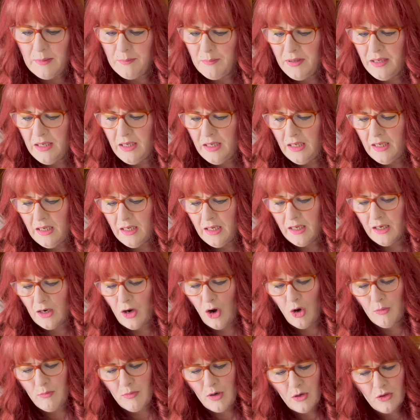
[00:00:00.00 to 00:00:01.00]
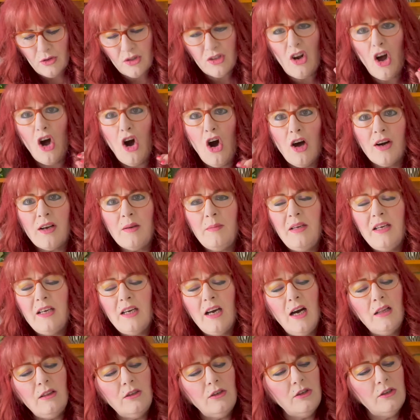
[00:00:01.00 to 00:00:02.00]
pink, almost autumny
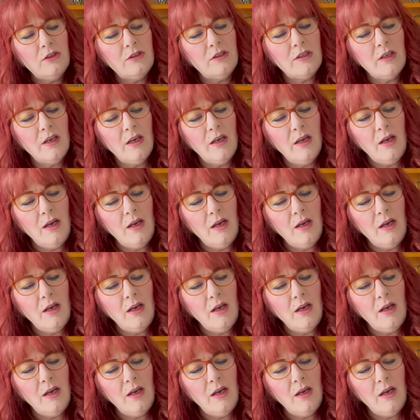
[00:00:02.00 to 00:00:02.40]
colors,